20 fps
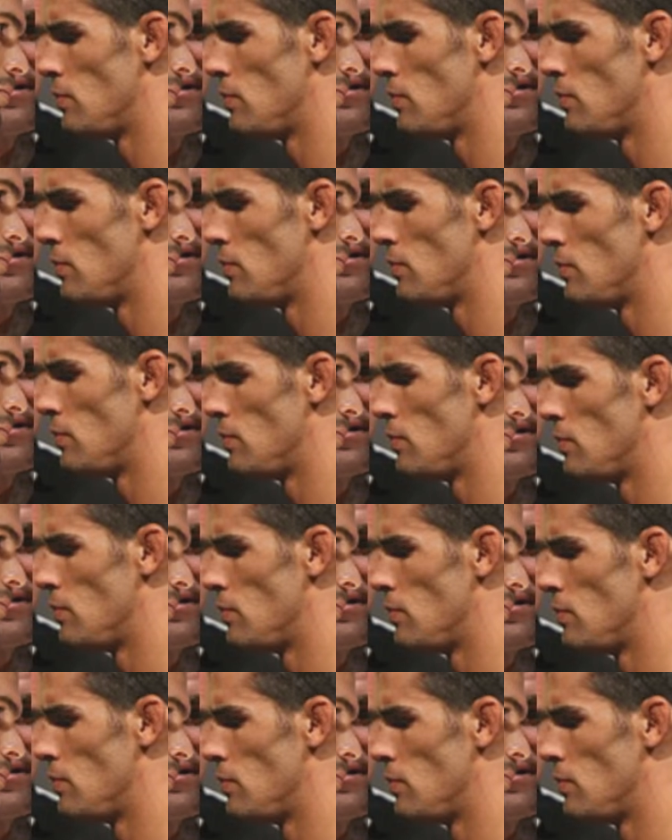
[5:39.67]

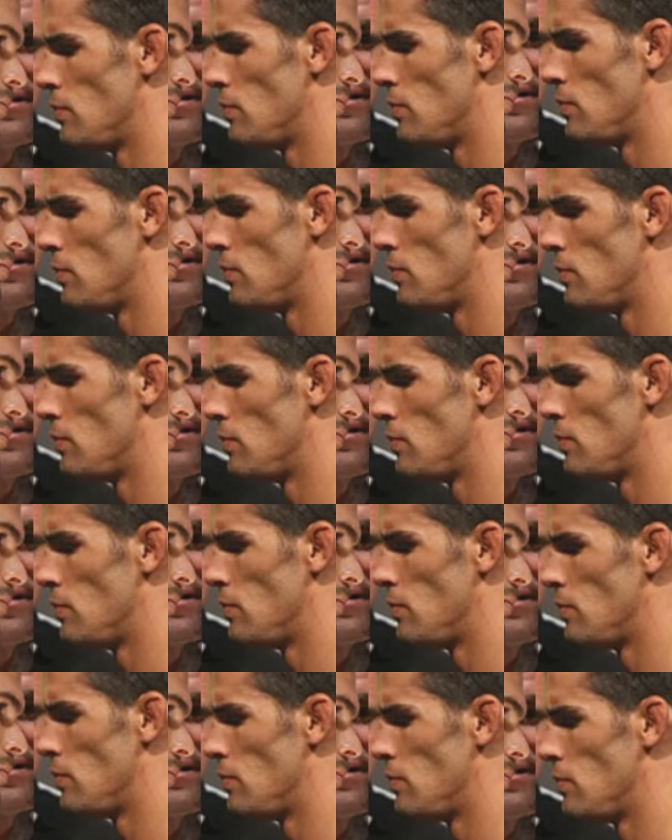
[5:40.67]

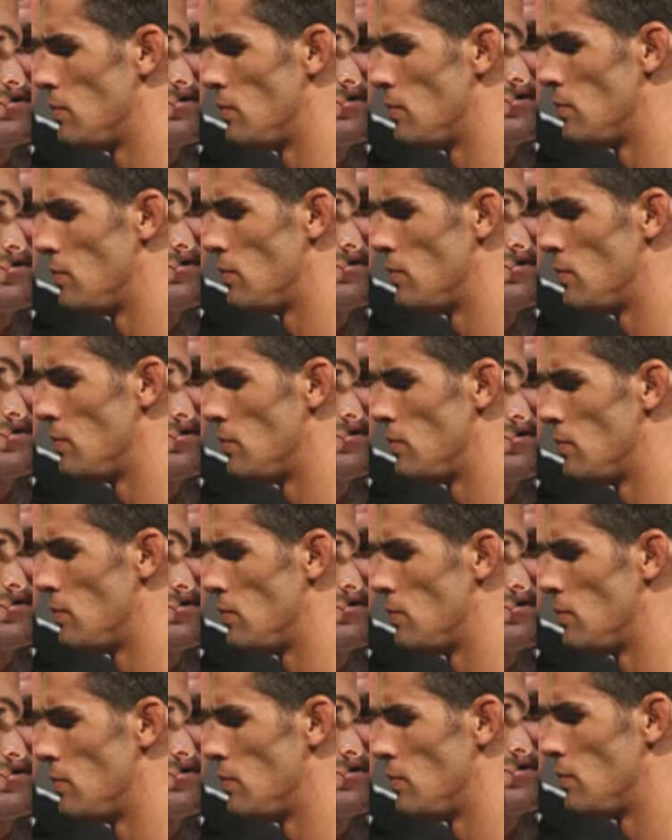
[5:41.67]

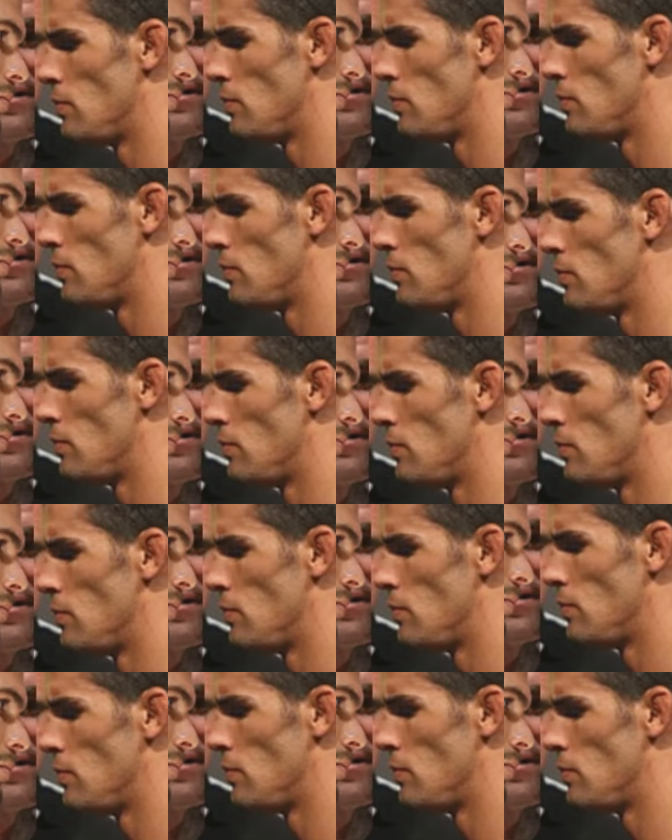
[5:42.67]

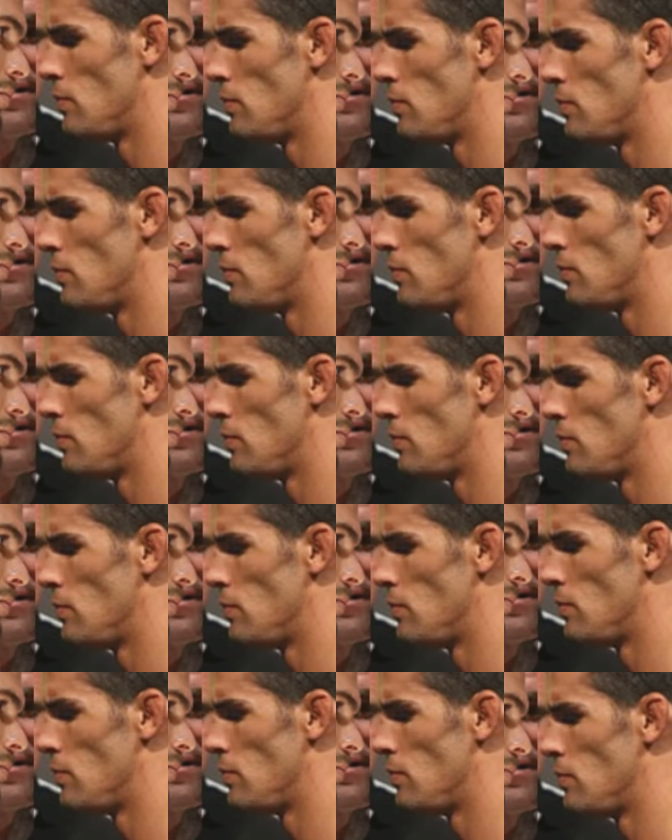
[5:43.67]

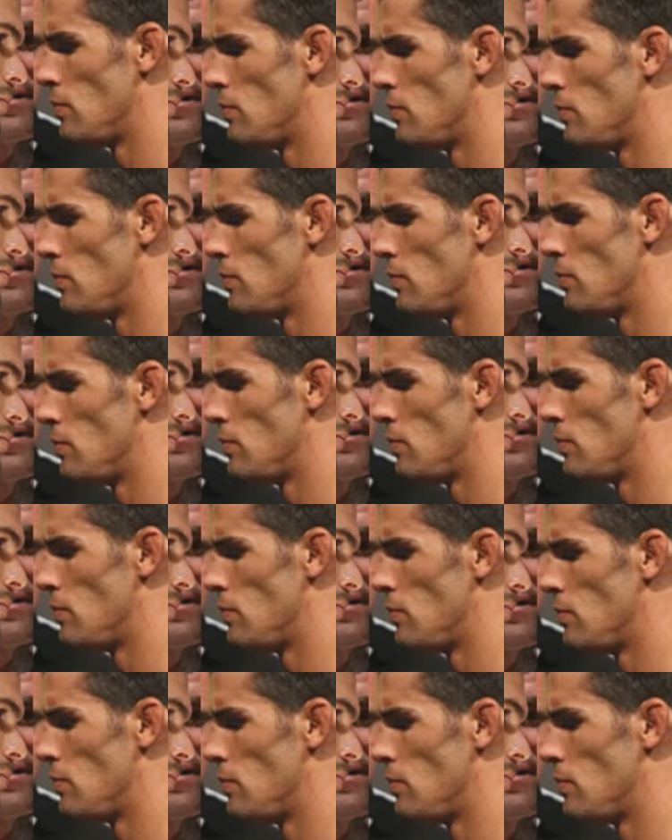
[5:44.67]
This person isn't speaking.